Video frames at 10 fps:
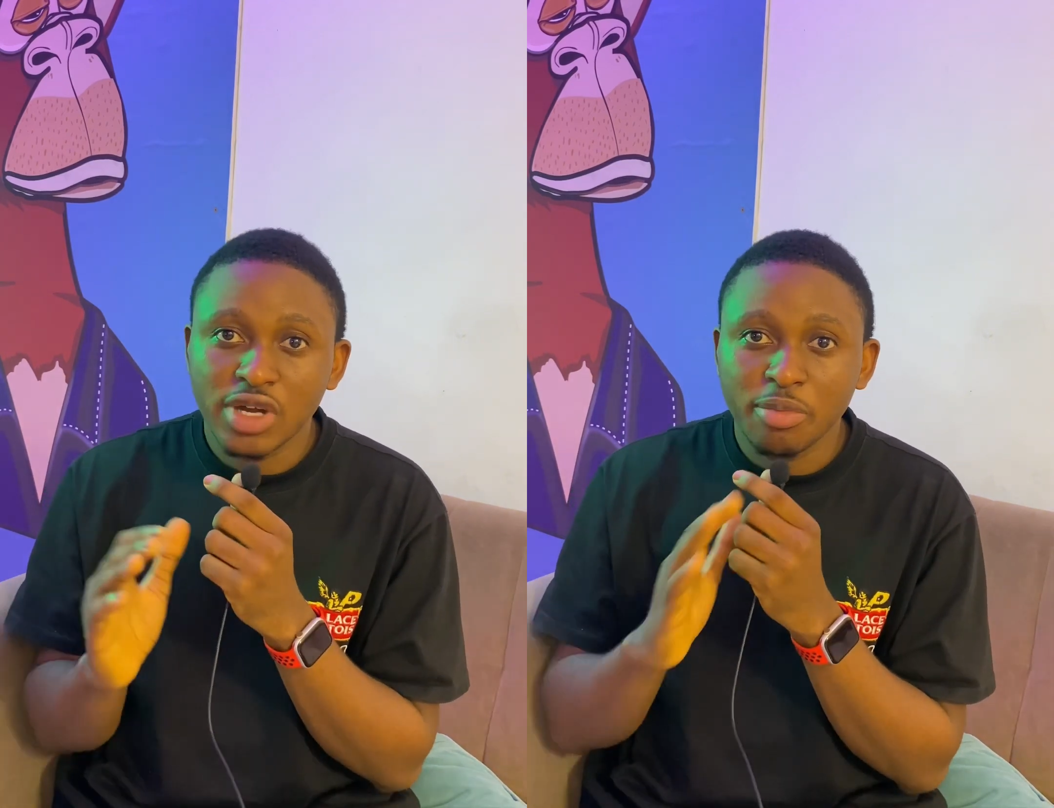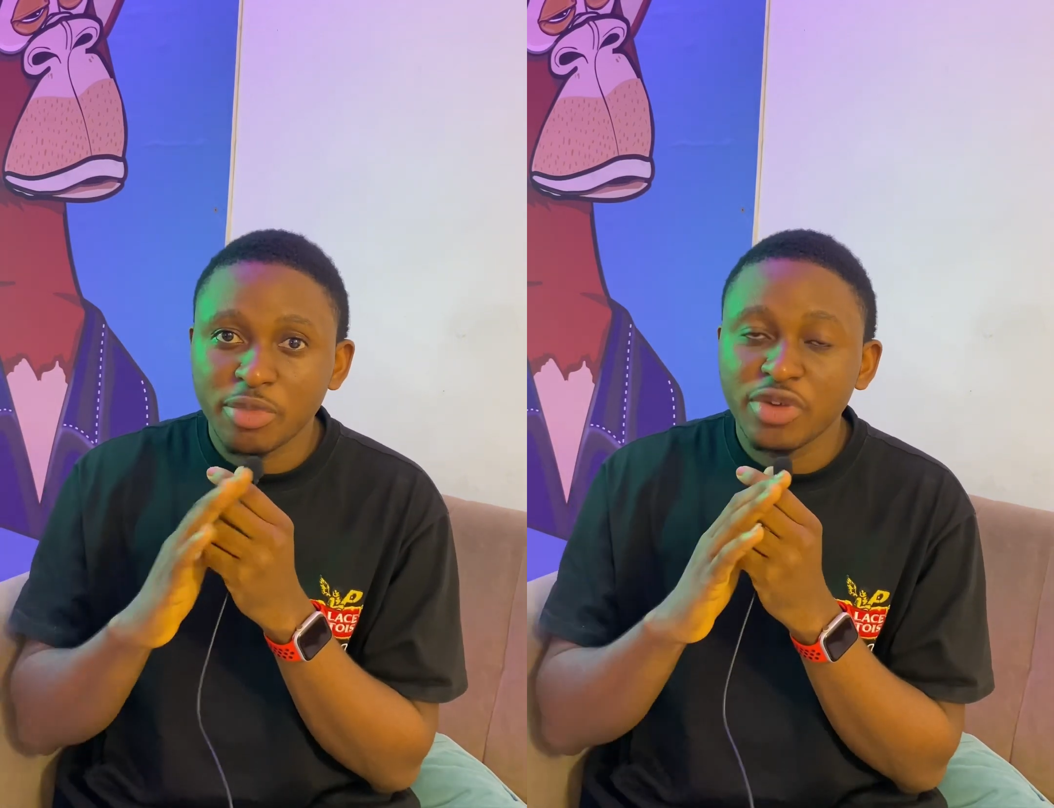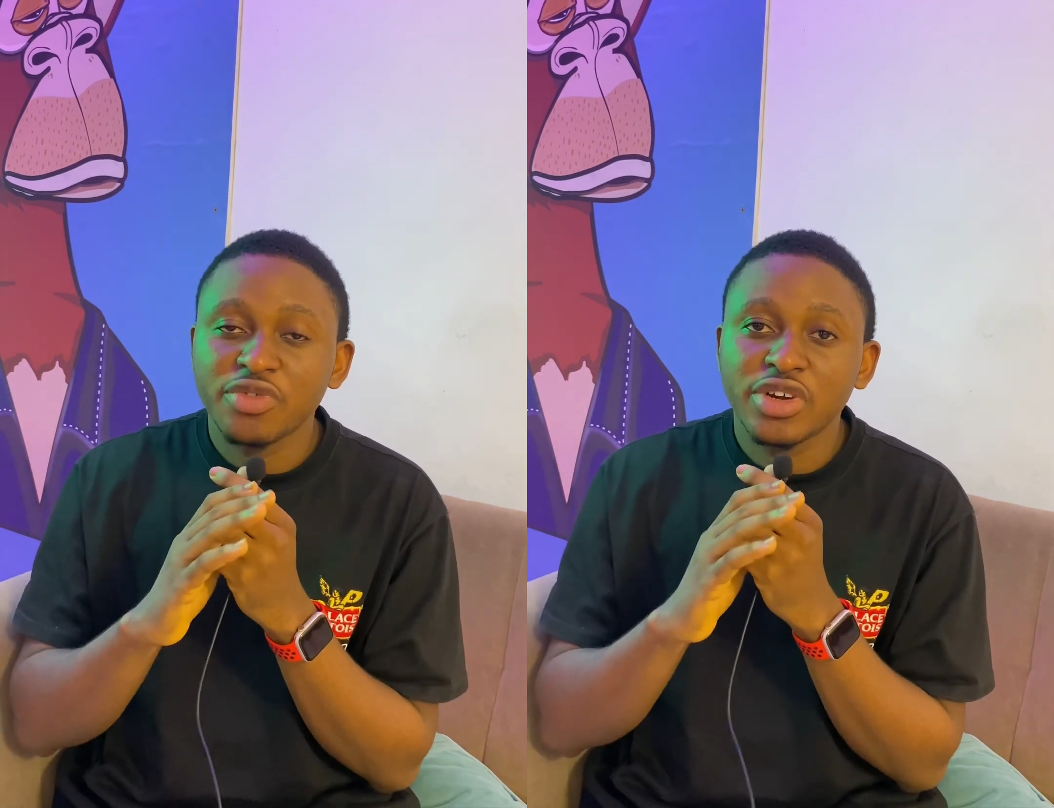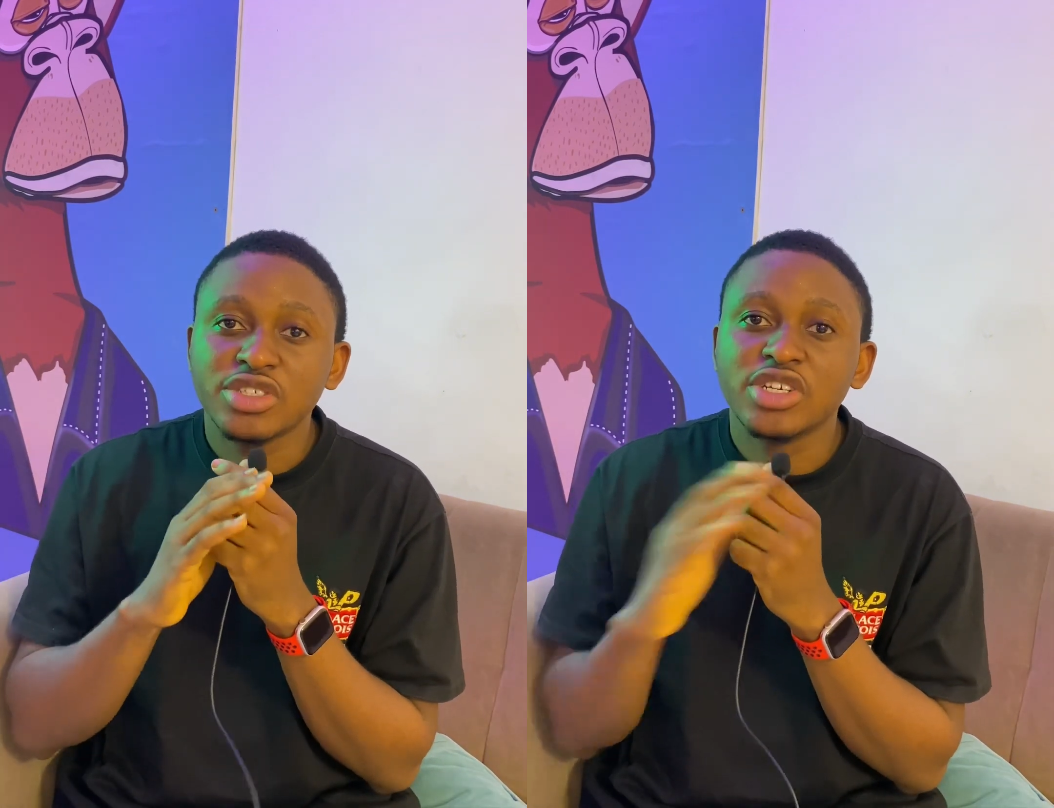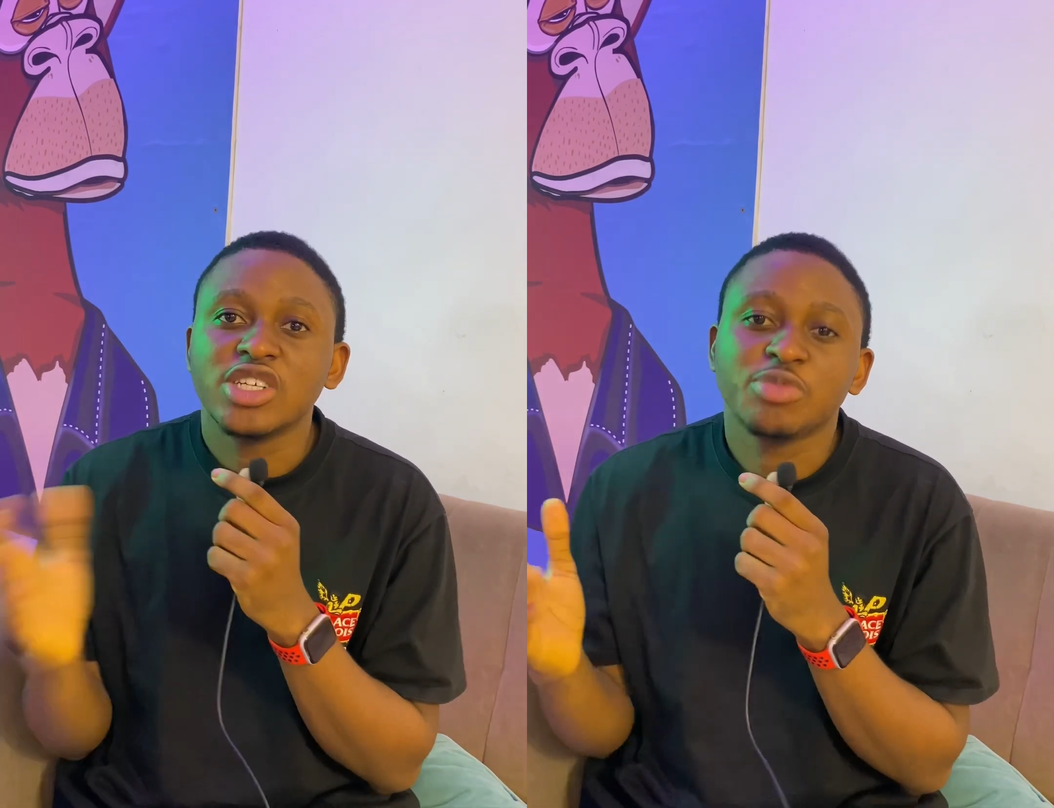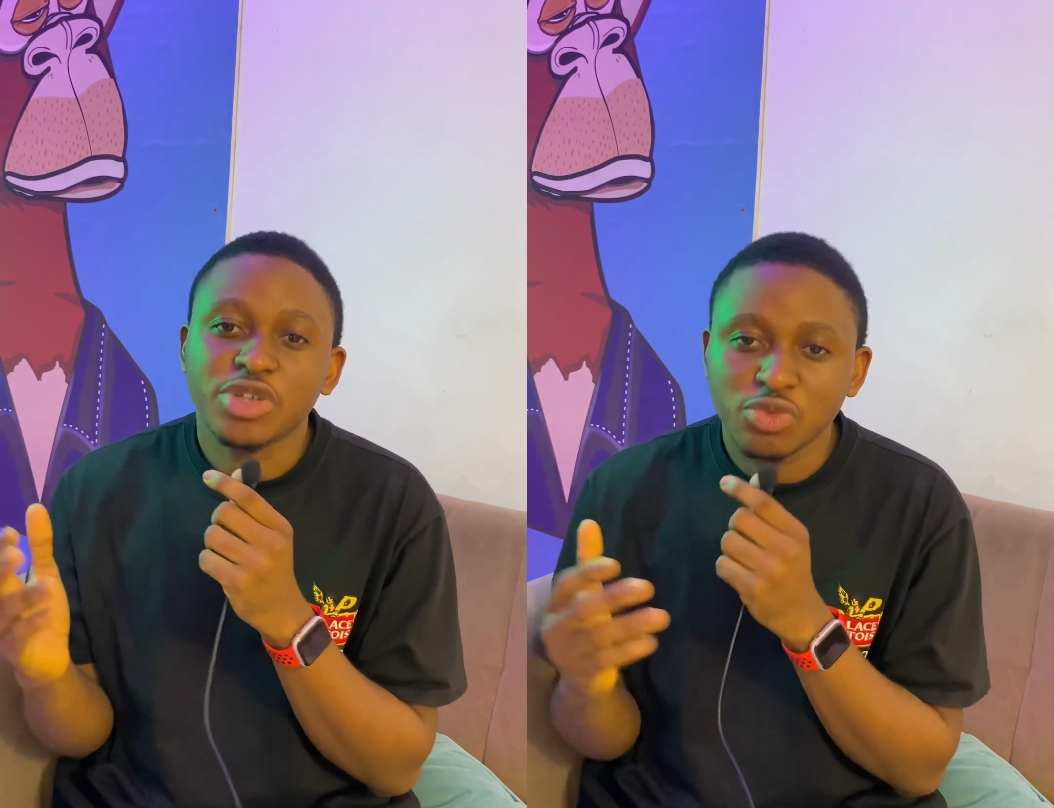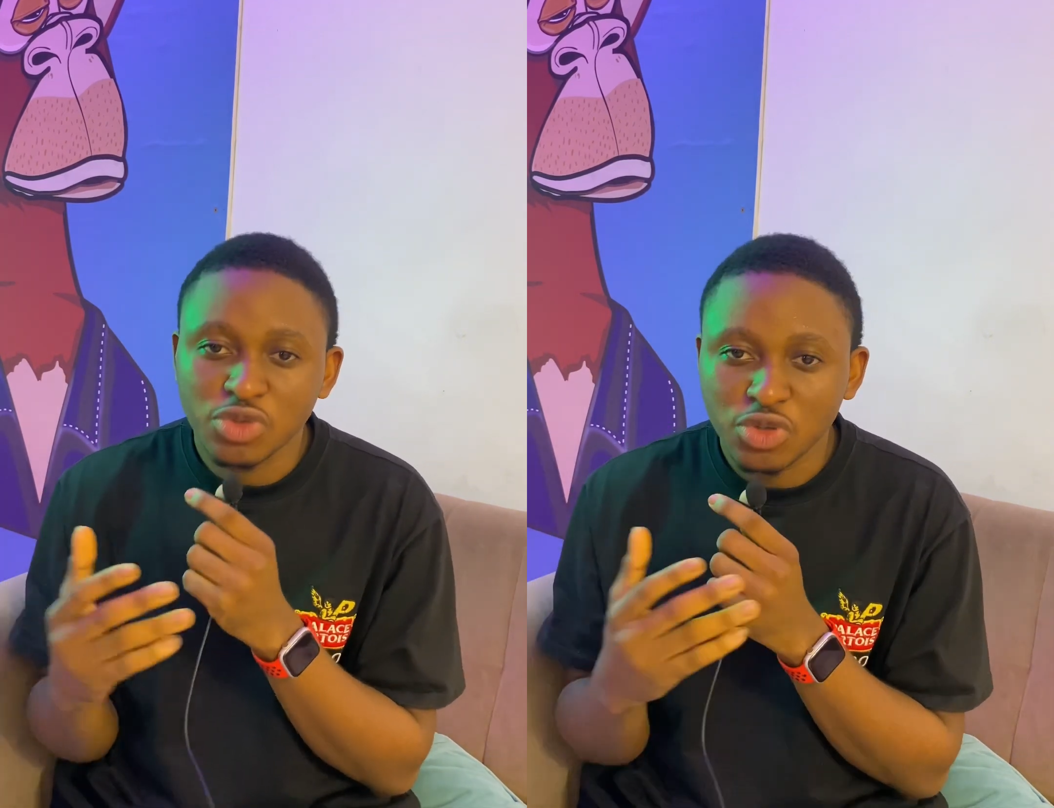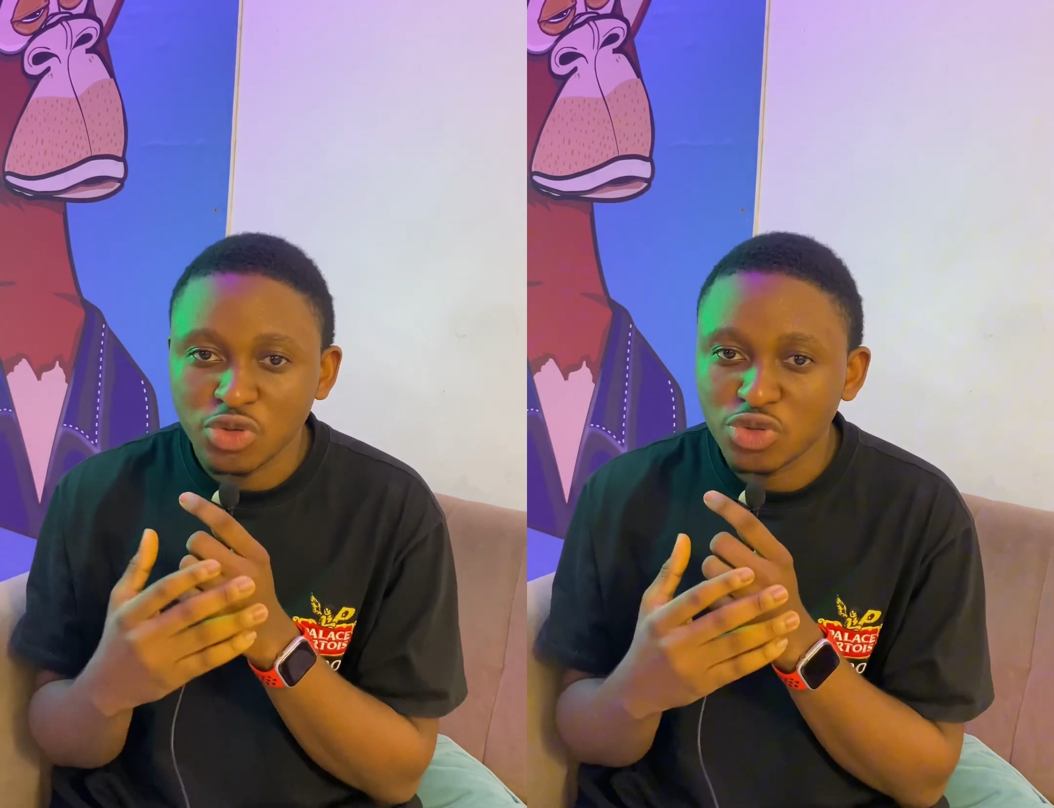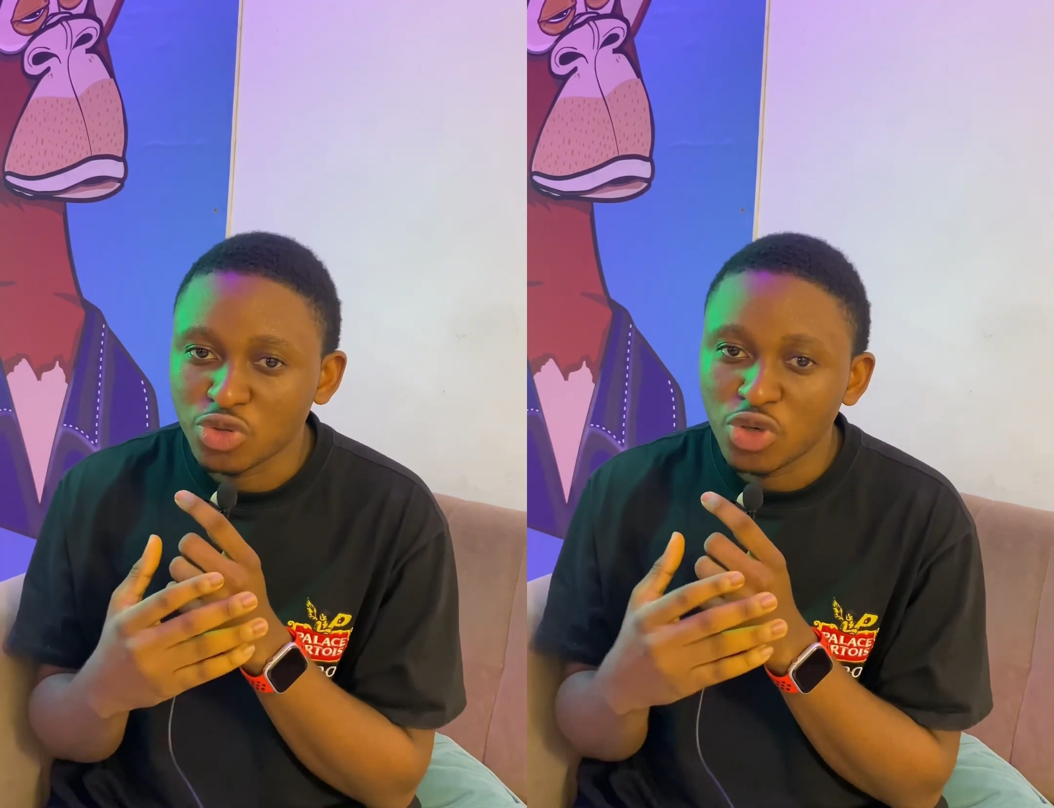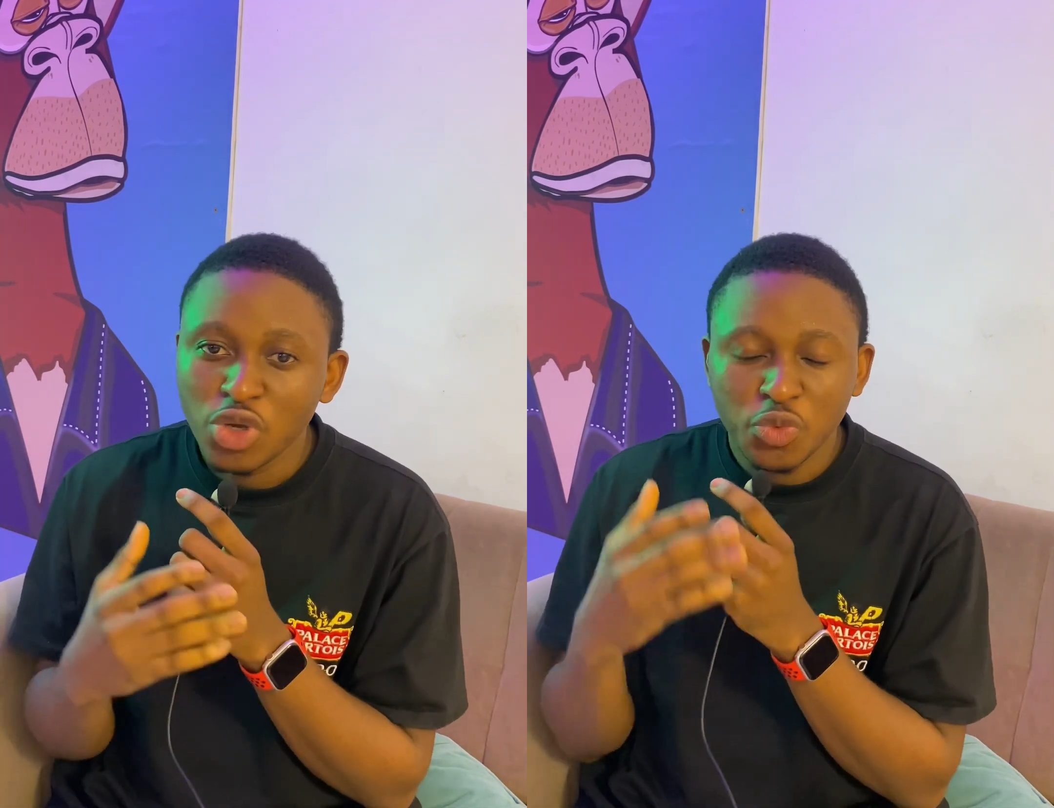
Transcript: I'm being very transparent with also.